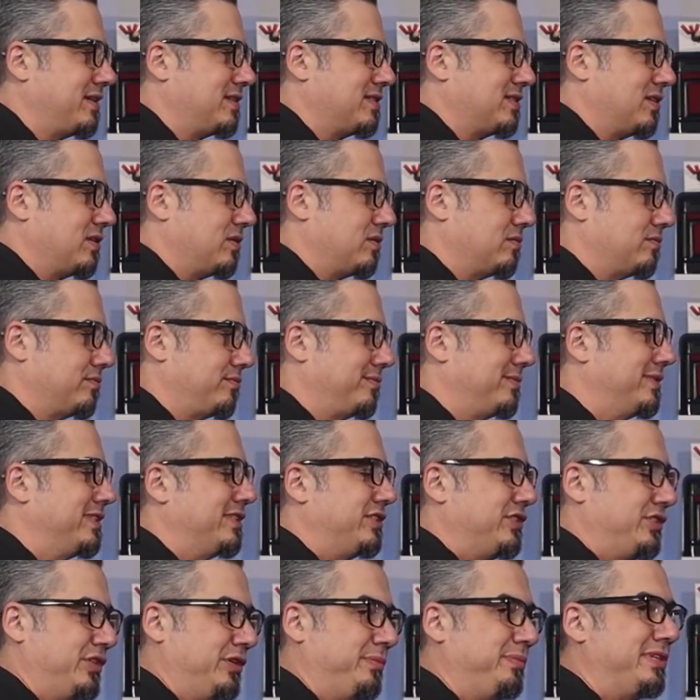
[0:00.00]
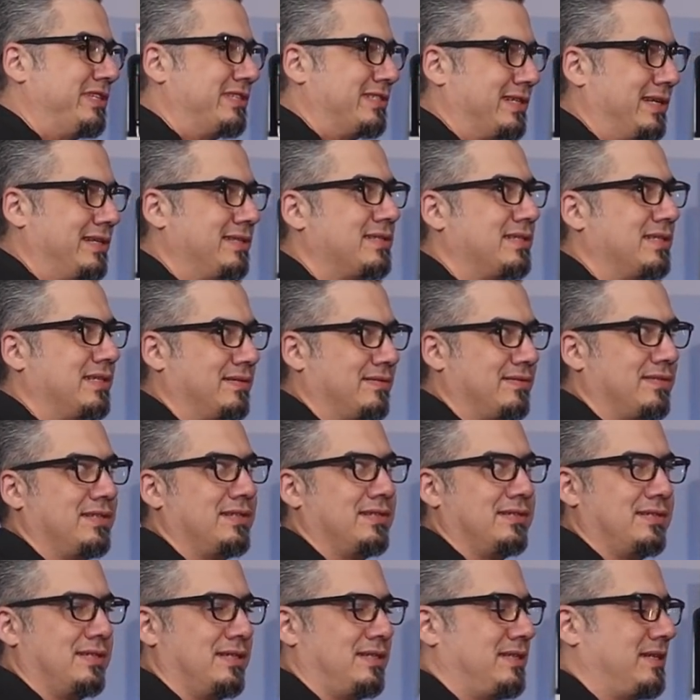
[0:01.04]
So it should be sensitive
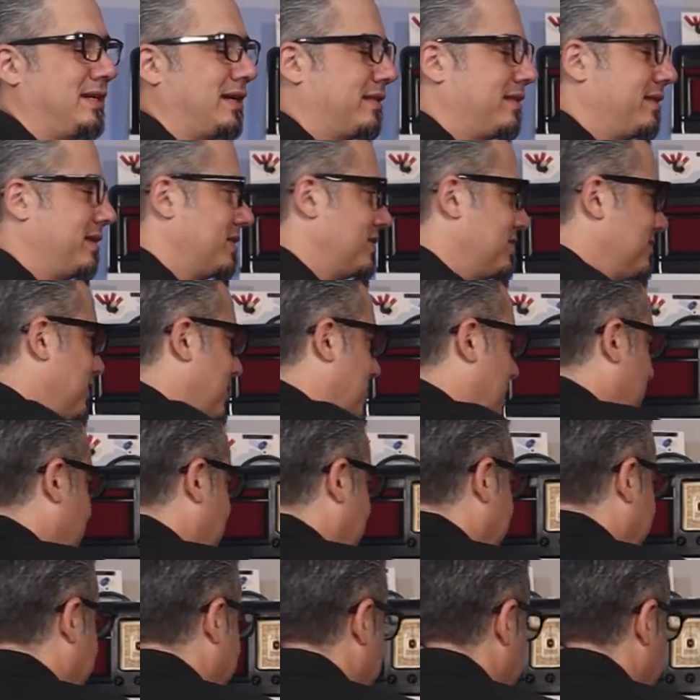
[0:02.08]
to detect things far away.